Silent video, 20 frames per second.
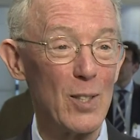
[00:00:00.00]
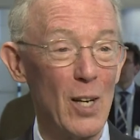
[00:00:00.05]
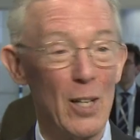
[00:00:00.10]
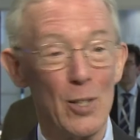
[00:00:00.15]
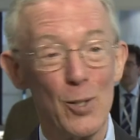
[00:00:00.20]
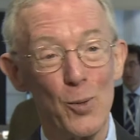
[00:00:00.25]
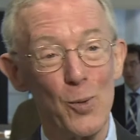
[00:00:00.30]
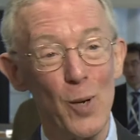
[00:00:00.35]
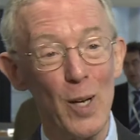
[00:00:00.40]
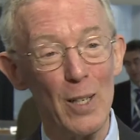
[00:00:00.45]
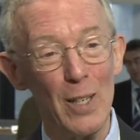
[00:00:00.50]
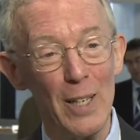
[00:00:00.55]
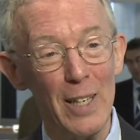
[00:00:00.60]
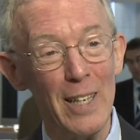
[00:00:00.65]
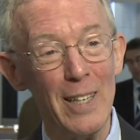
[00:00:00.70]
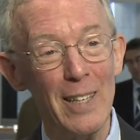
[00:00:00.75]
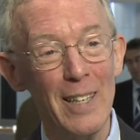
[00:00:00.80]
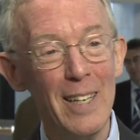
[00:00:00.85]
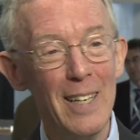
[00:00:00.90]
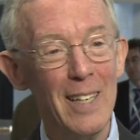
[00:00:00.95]

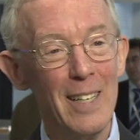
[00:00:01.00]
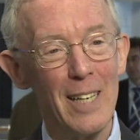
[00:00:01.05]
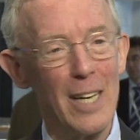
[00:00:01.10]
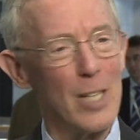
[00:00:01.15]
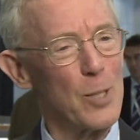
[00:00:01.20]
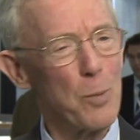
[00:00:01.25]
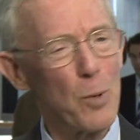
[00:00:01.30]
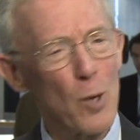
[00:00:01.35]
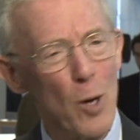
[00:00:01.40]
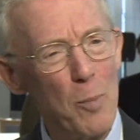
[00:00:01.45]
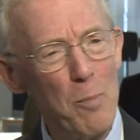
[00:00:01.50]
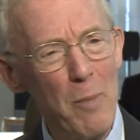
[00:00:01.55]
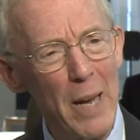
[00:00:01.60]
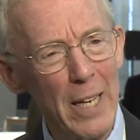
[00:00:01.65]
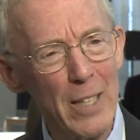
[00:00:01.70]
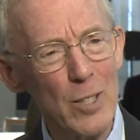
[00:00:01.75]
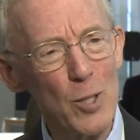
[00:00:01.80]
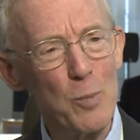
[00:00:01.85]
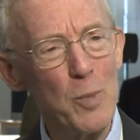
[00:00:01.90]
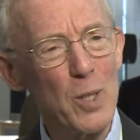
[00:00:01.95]
Consequently, Gazprom
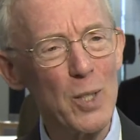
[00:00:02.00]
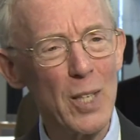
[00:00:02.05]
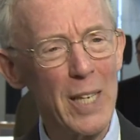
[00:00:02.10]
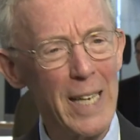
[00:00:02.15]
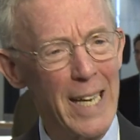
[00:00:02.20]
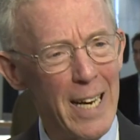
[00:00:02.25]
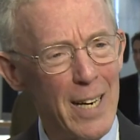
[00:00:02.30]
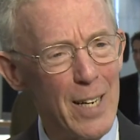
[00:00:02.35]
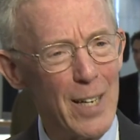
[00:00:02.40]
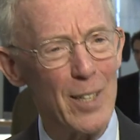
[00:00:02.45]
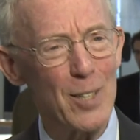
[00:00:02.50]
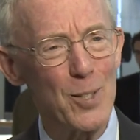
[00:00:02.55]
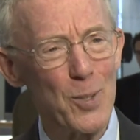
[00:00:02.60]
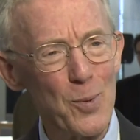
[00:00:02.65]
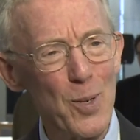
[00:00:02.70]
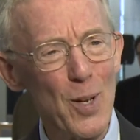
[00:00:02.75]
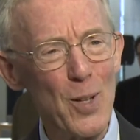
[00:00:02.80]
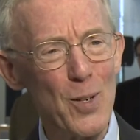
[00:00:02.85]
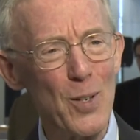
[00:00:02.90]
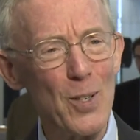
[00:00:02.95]
management cares
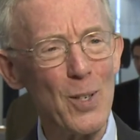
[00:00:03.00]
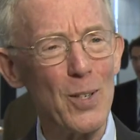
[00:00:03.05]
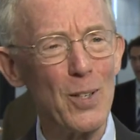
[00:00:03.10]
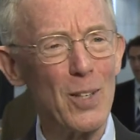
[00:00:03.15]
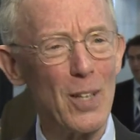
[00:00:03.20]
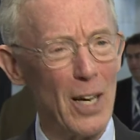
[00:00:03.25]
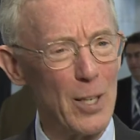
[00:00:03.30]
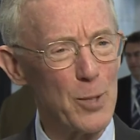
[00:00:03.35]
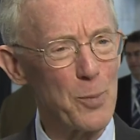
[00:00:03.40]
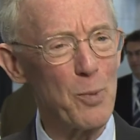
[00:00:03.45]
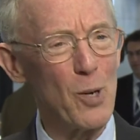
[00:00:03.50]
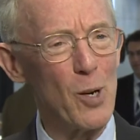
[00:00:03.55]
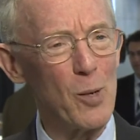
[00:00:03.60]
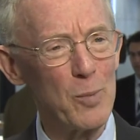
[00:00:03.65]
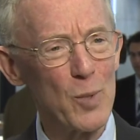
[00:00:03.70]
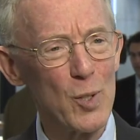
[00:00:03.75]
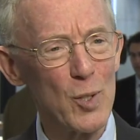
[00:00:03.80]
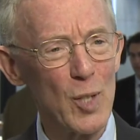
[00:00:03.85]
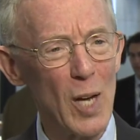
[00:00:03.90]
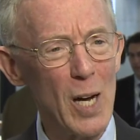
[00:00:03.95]
whether
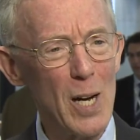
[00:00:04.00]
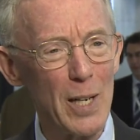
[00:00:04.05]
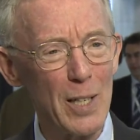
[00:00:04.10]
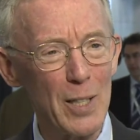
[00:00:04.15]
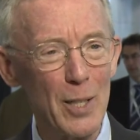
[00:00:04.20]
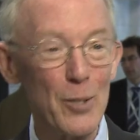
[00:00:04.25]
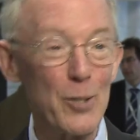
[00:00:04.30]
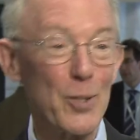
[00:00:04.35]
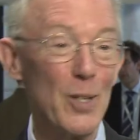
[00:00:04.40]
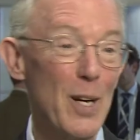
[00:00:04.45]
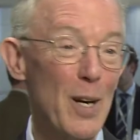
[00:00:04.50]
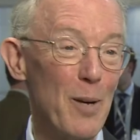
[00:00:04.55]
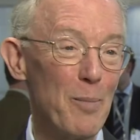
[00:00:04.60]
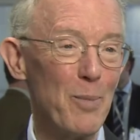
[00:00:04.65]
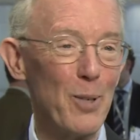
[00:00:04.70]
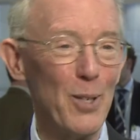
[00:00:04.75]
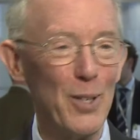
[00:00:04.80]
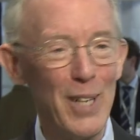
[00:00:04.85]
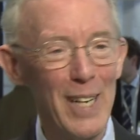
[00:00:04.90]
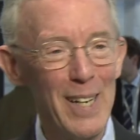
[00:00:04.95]
Gazprom stock goes
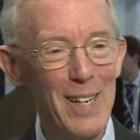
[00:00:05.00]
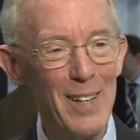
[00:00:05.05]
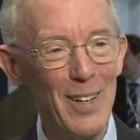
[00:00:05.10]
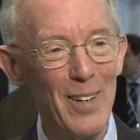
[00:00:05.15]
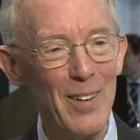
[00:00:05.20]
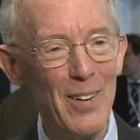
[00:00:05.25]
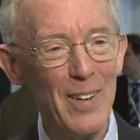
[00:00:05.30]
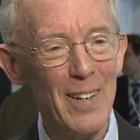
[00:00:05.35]
up or down.